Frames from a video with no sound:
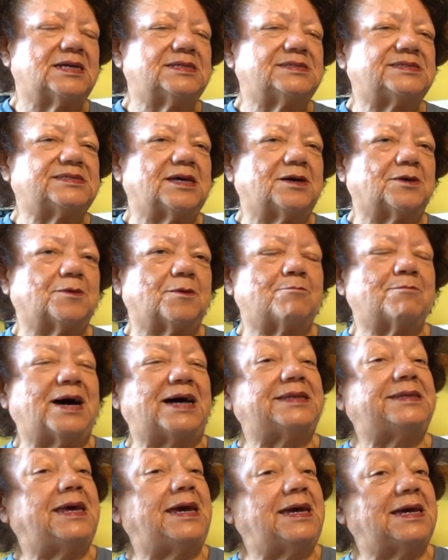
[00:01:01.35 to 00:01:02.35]
So
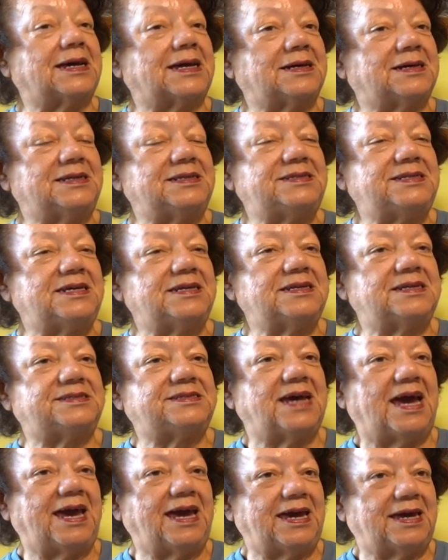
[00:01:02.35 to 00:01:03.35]
my dad continued
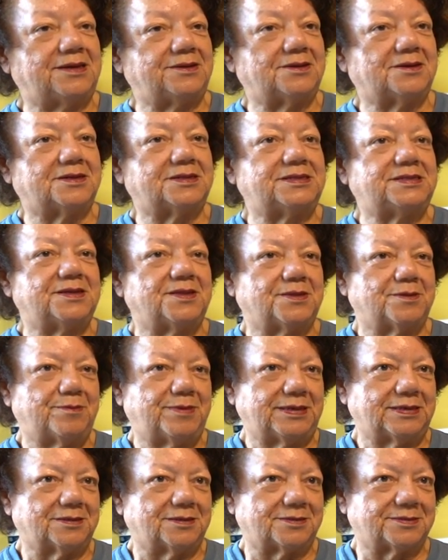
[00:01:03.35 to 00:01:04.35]
to add on to the
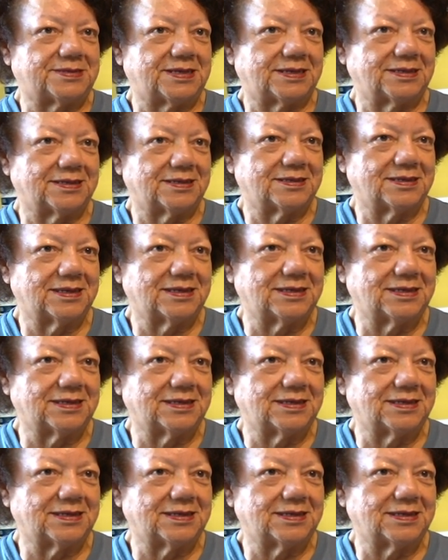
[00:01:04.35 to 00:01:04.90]
building.